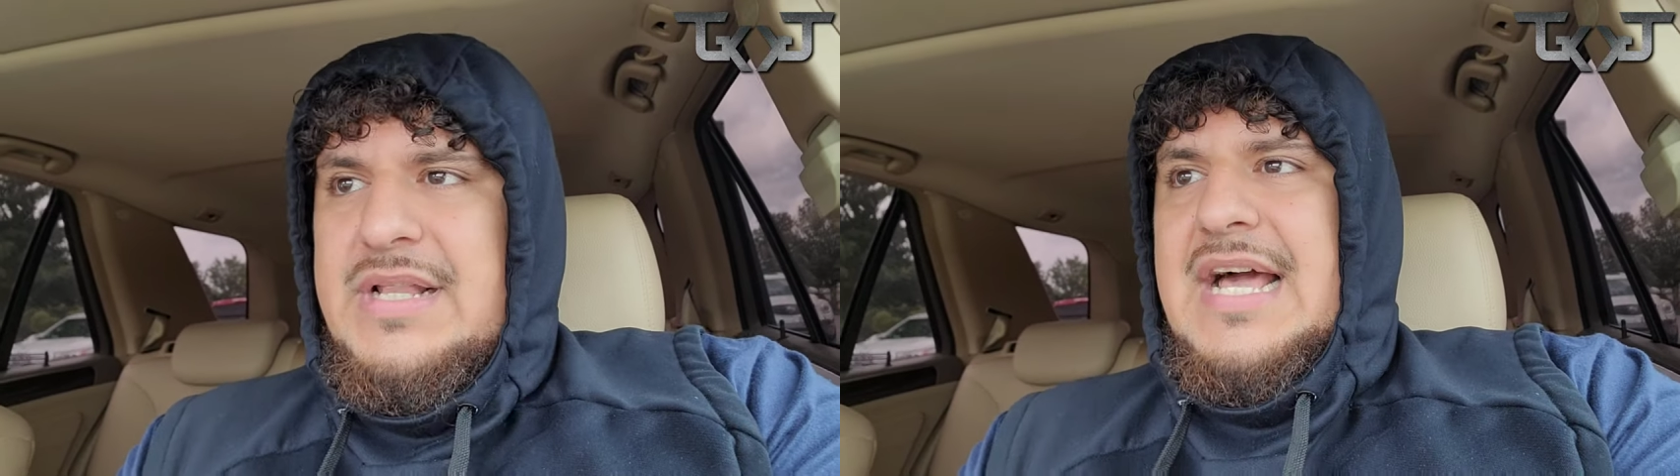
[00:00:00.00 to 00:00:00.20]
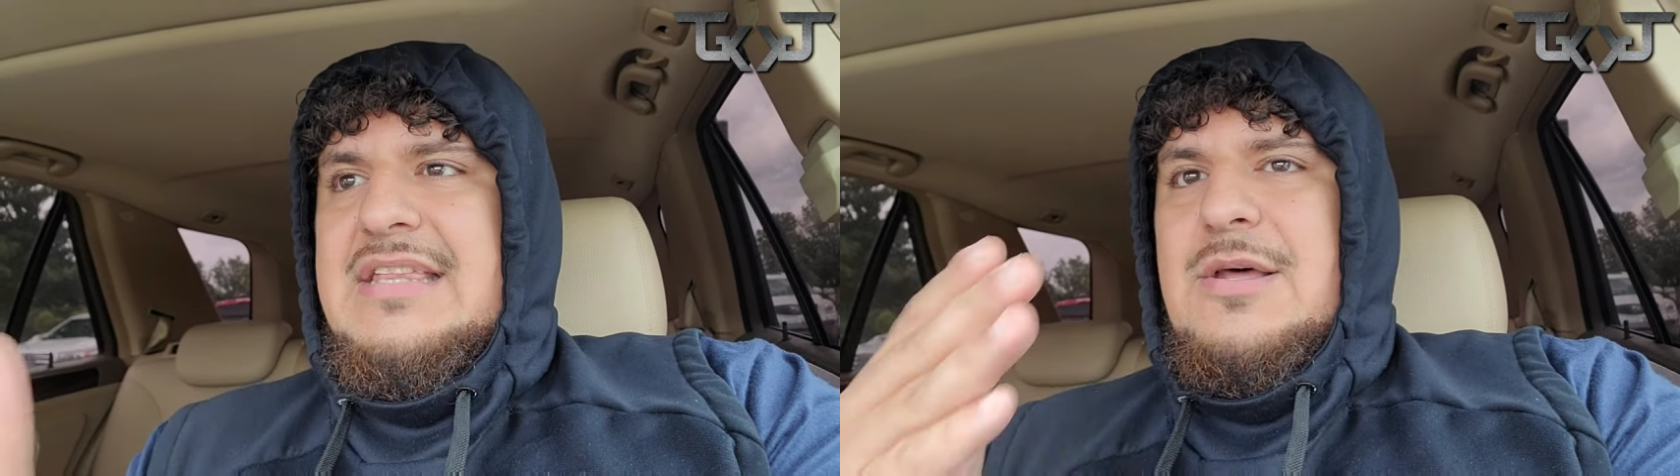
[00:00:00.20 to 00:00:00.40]

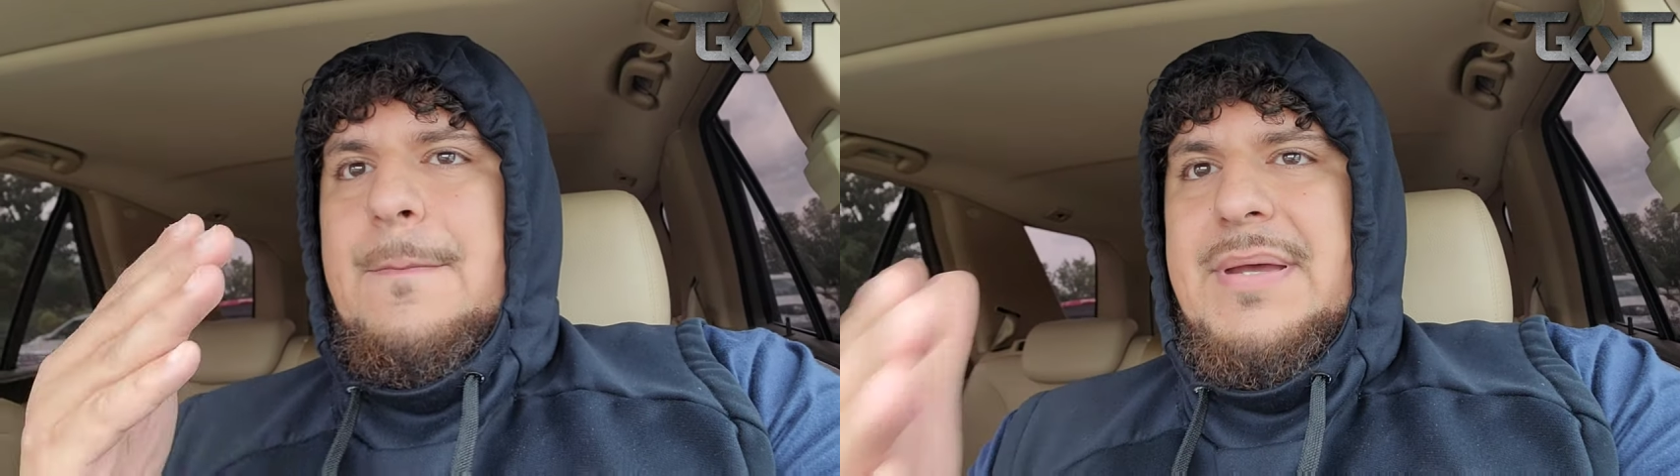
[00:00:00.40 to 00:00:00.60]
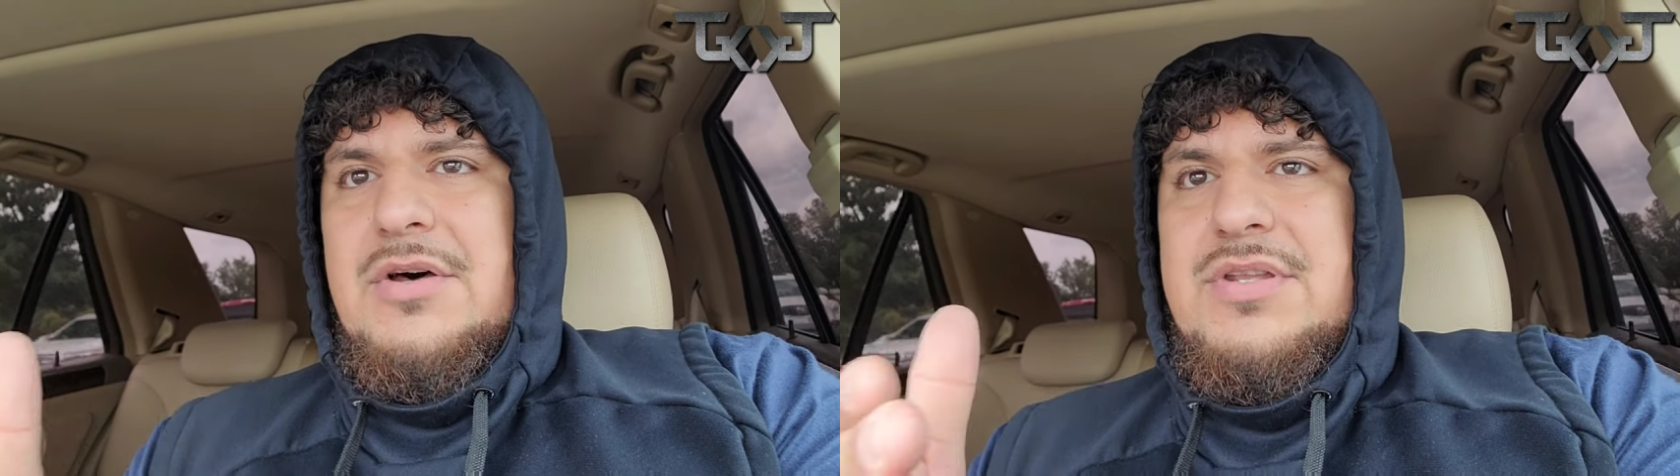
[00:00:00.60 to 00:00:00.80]
Like, the
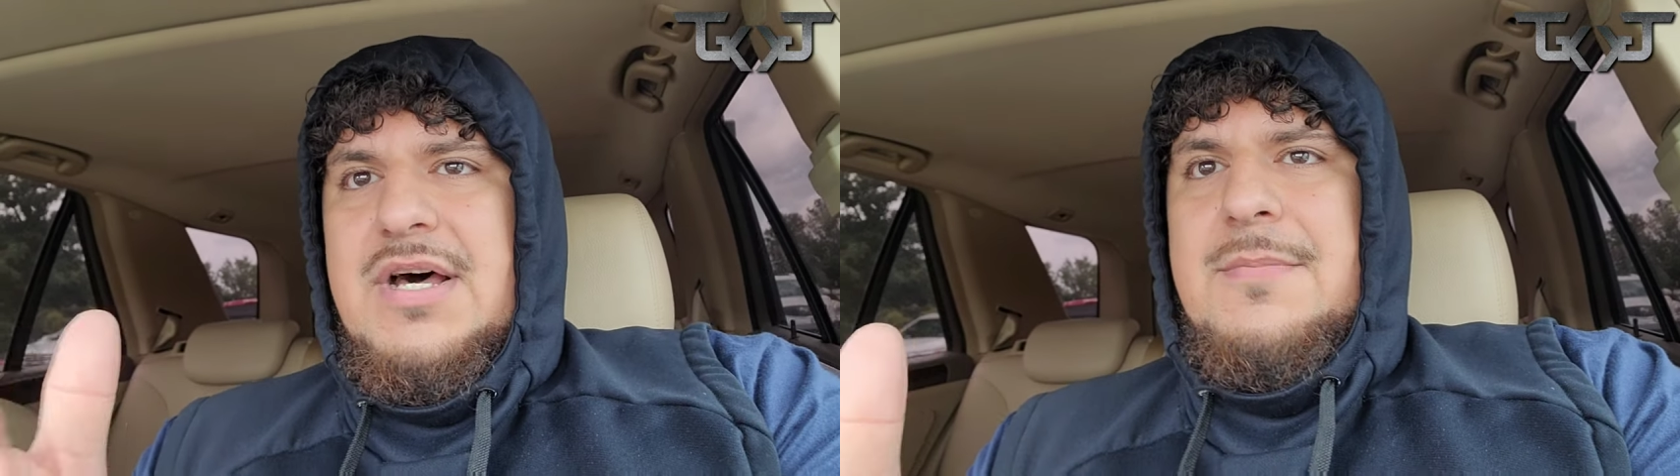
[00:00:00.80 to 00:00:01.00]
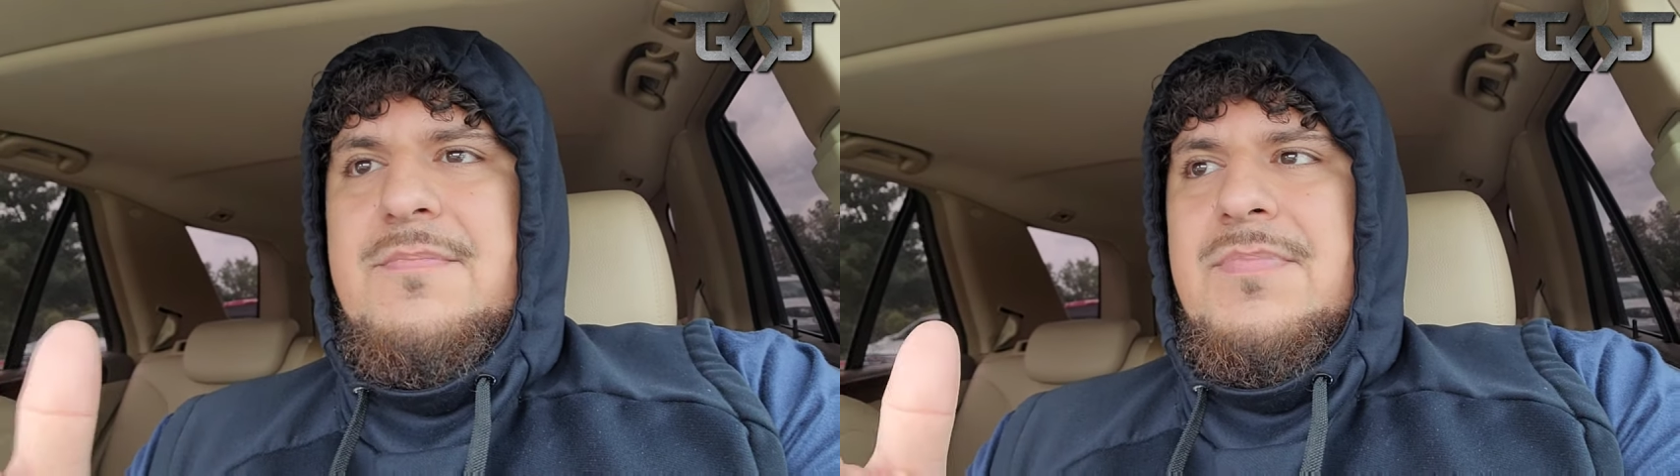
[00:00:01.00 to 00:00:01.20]

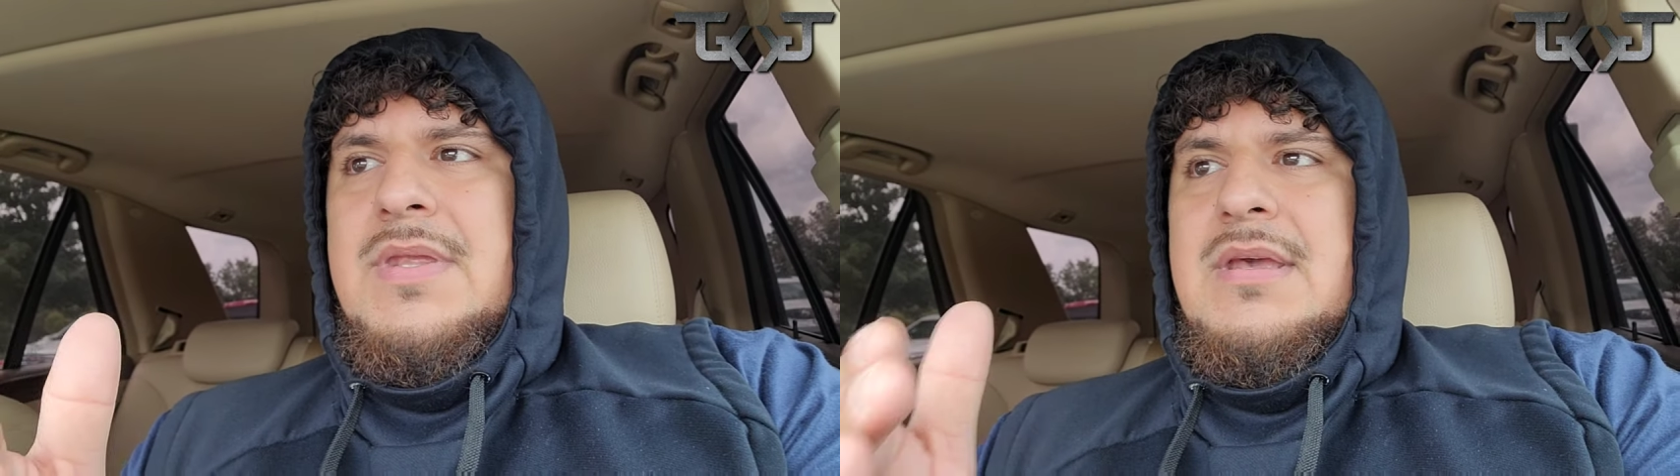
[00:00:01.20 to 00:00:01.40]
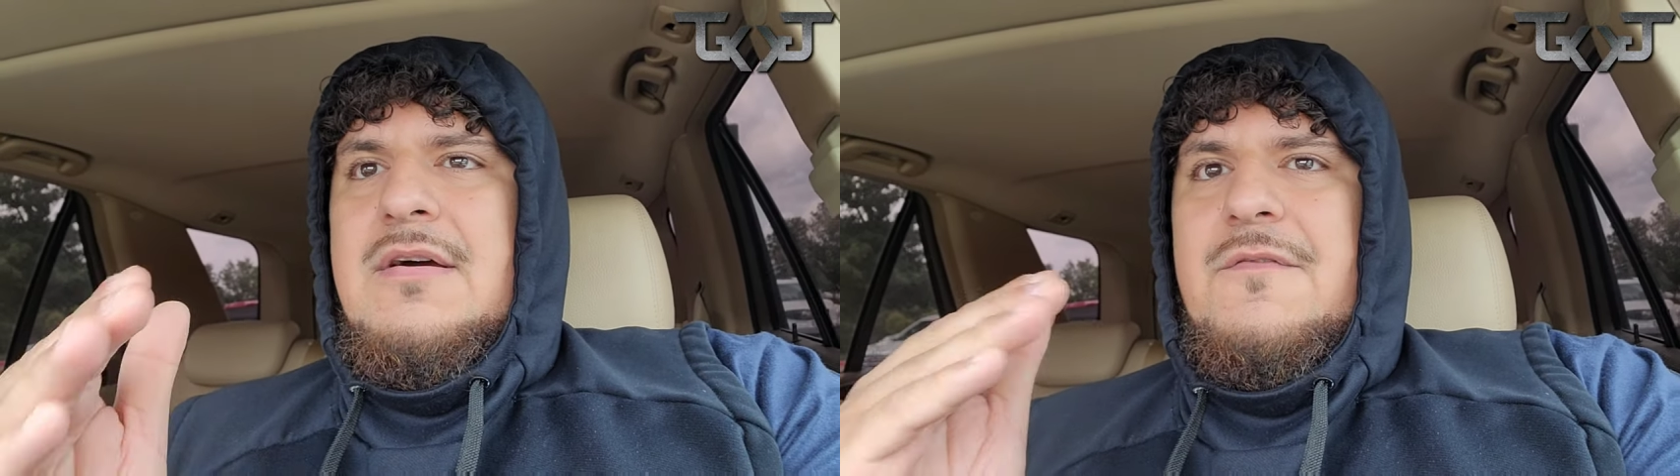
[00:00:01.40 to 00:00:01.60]
buildup
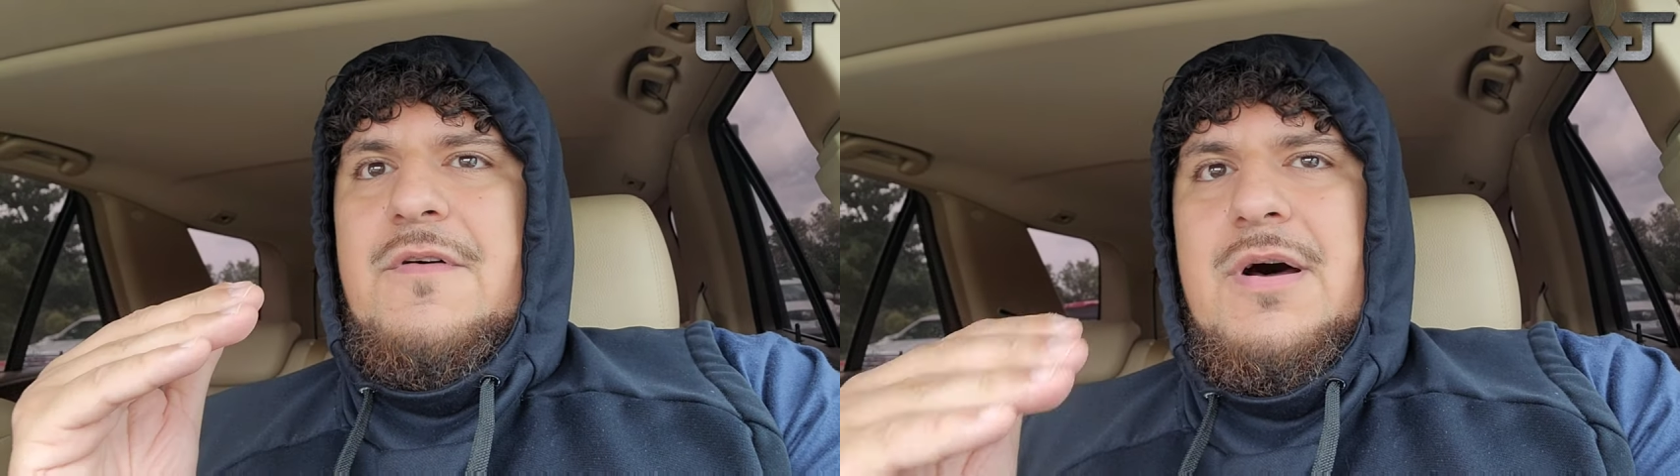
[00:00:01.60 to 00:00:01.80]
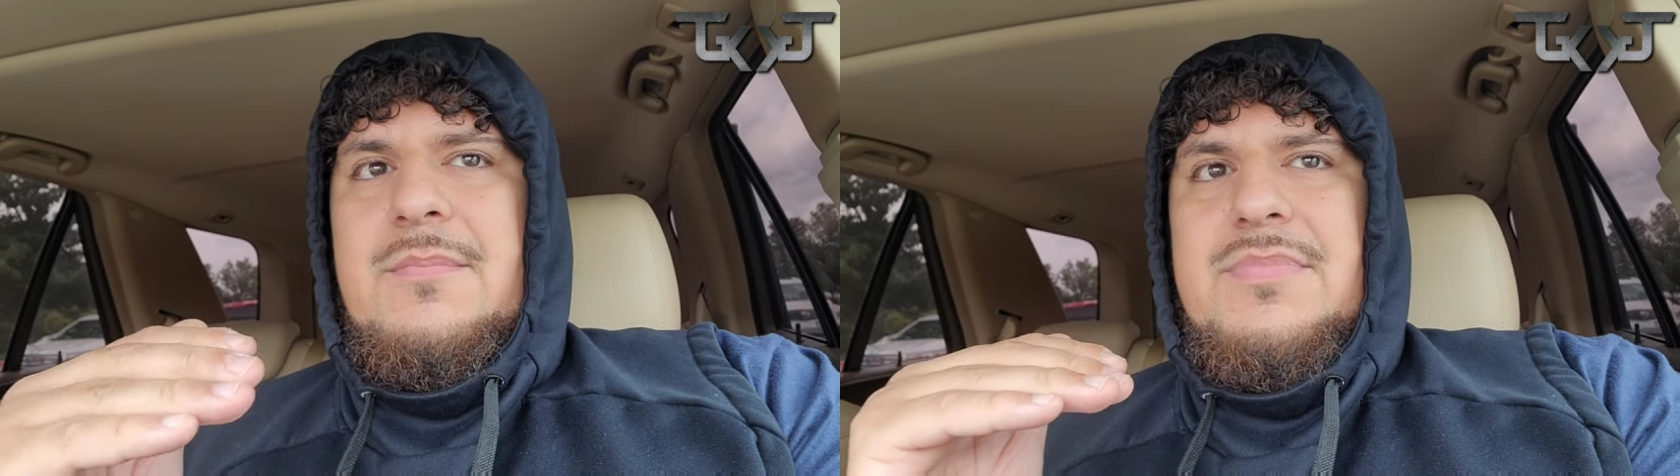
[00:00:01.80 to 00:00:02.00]

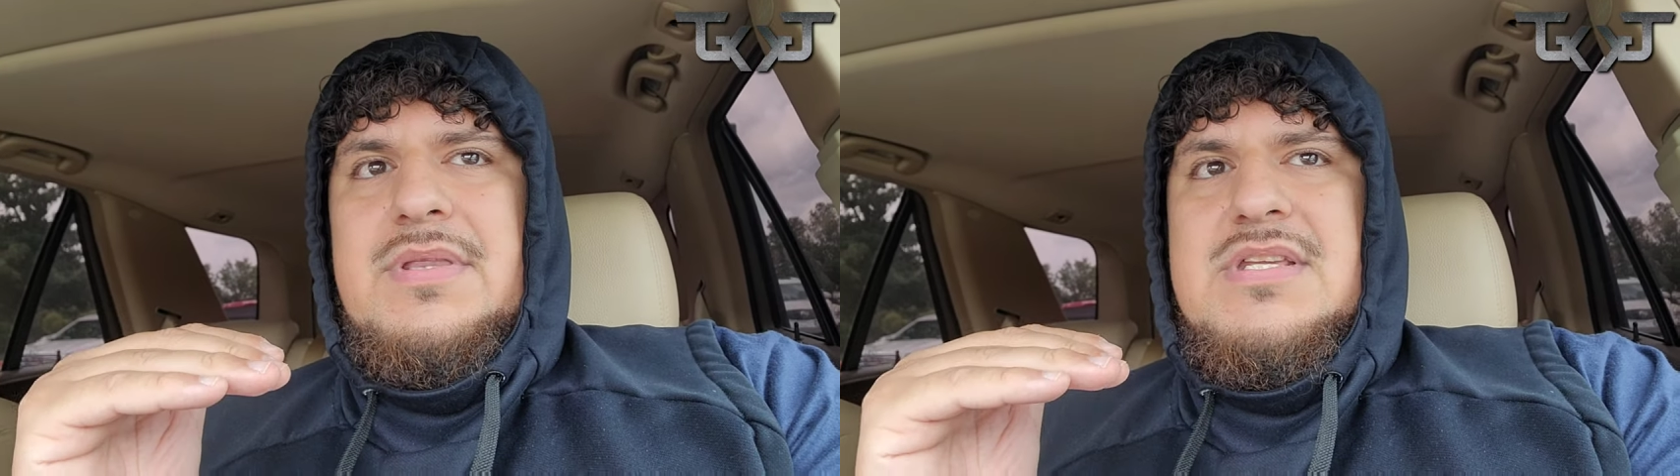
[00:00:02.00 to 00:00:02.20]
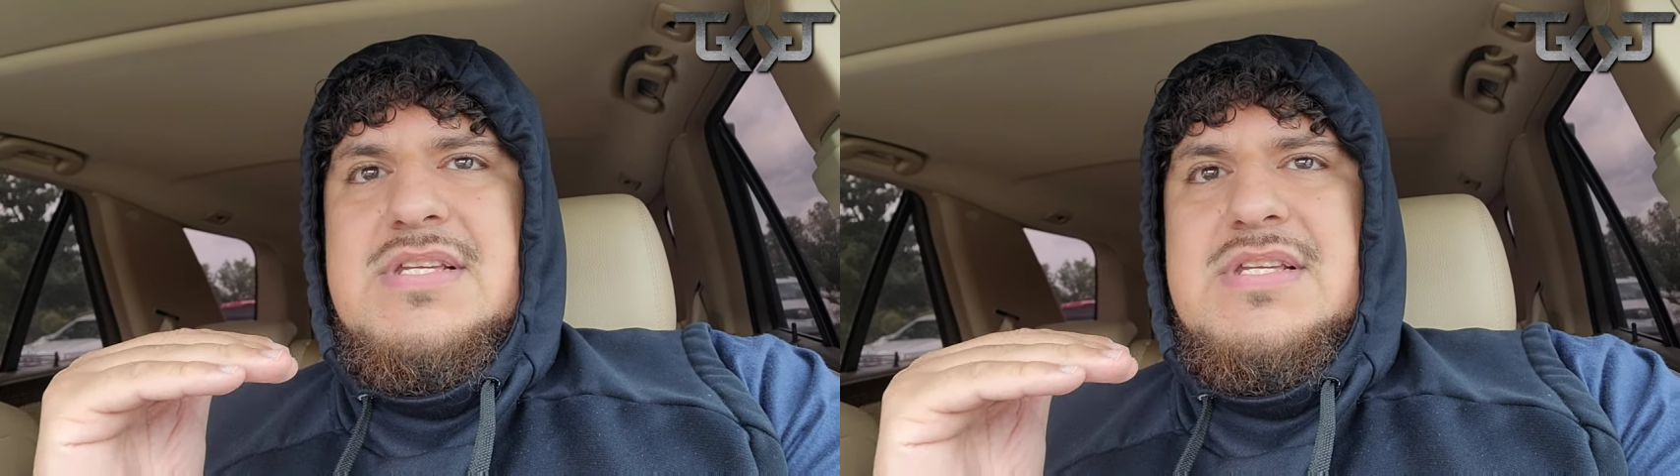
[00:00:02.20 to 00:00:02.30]
from